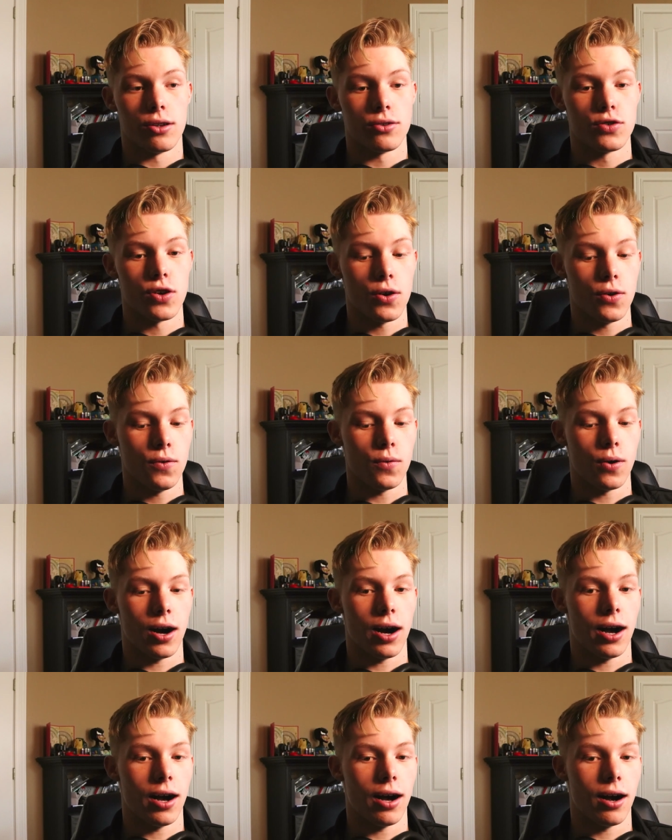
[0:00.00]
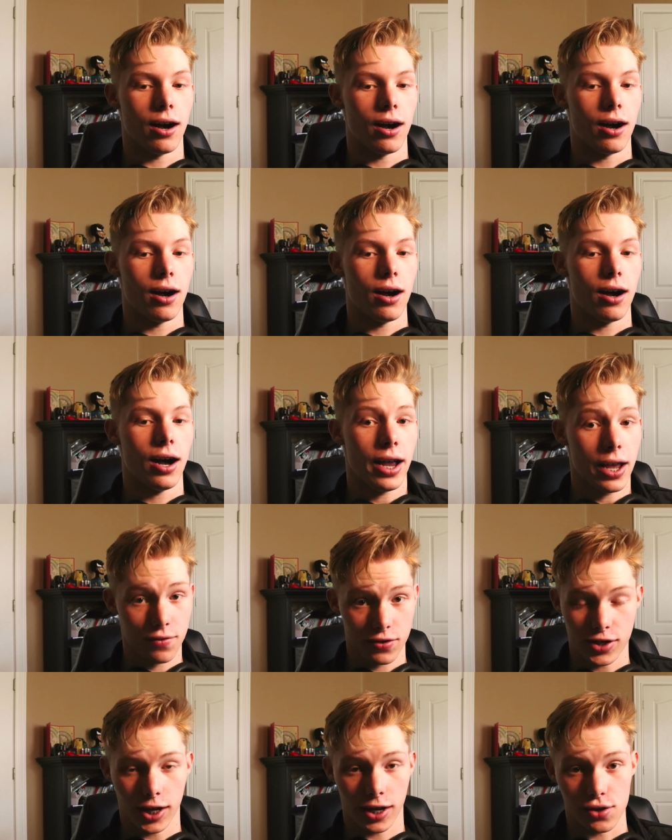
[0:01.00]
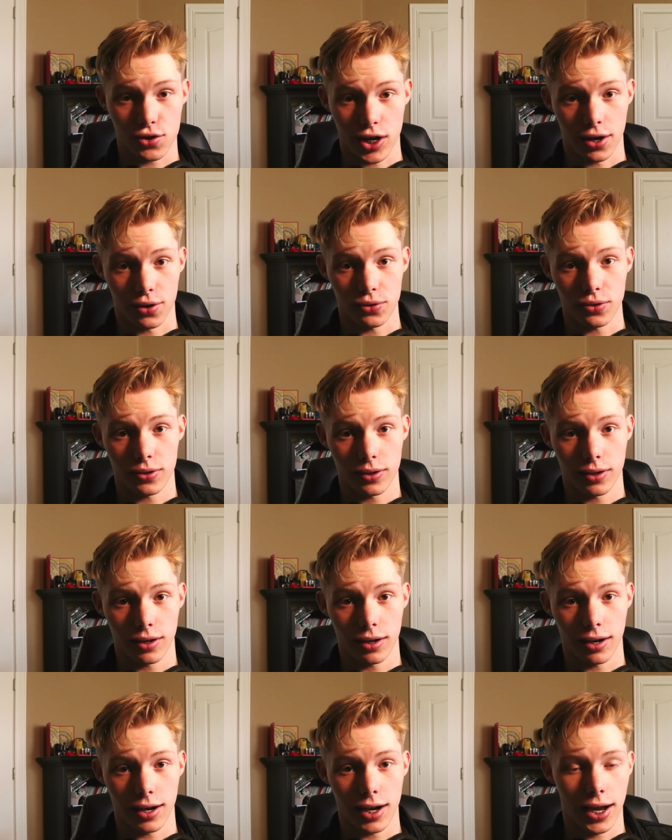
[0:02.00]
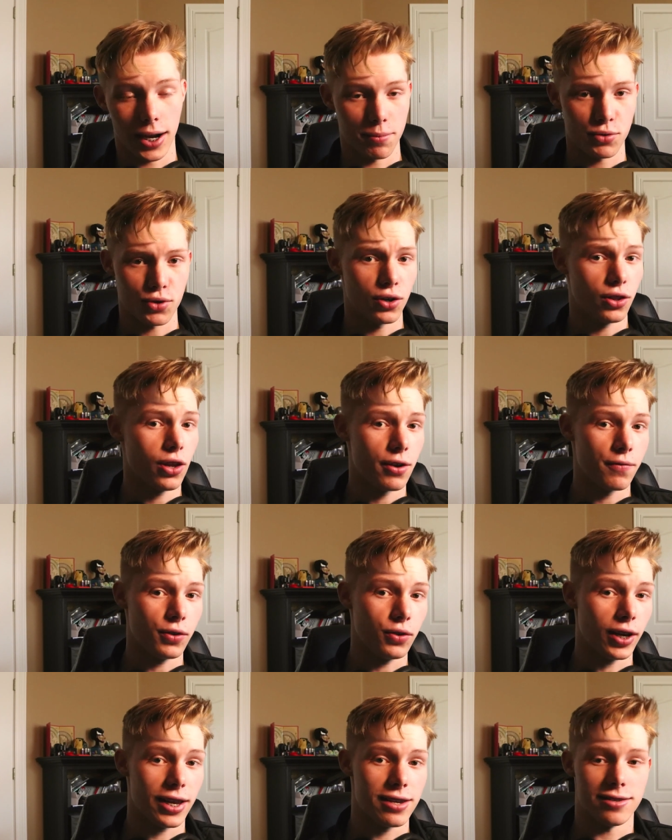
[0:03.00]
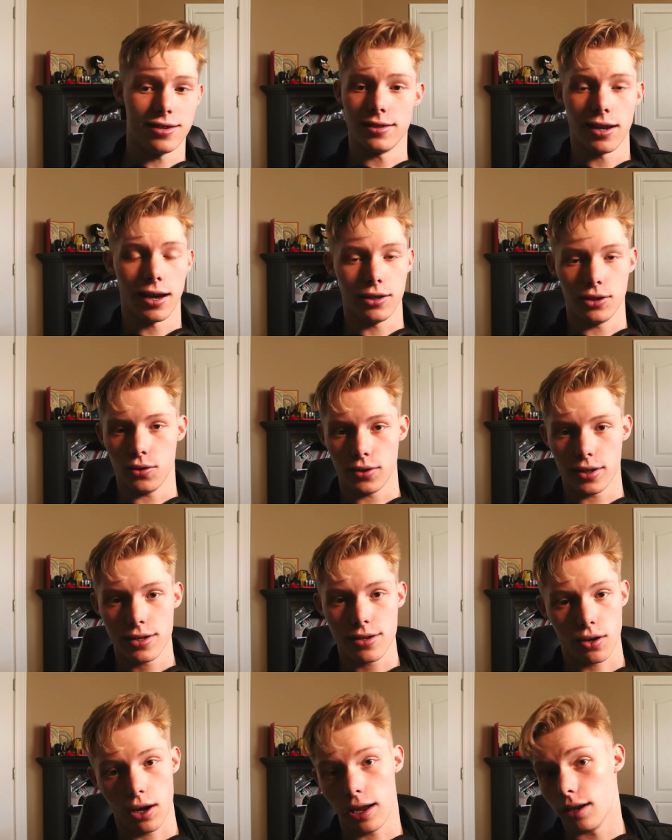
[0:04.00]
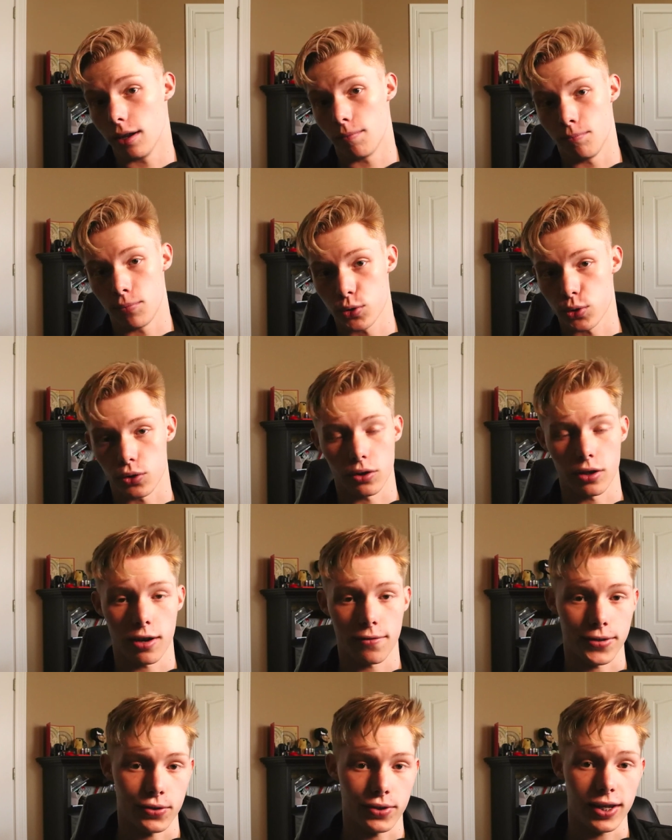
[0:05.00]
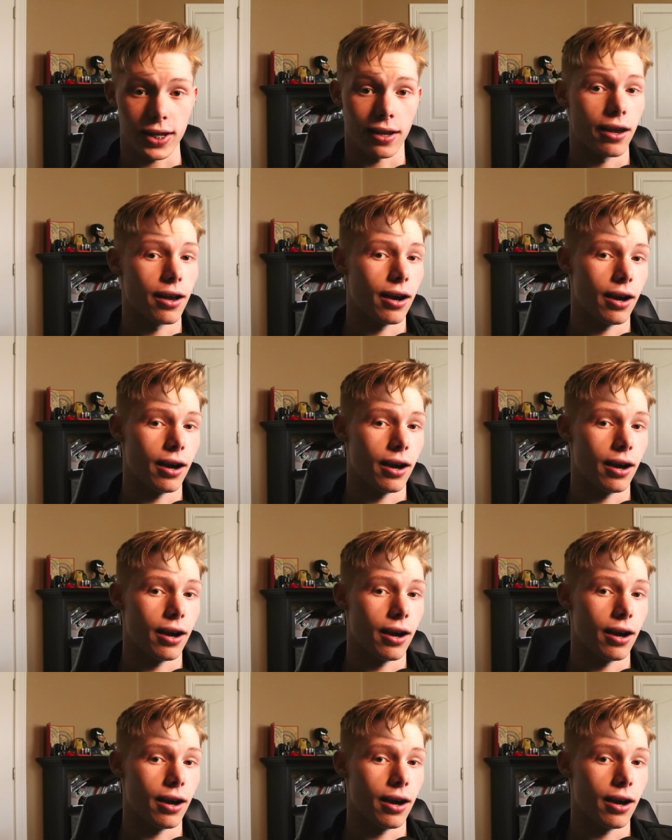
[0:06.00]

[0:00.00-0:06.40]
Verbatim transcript: So I have a second channel, and I'm sure a lot of you guys did not know this, and I'm sure a lot of you did.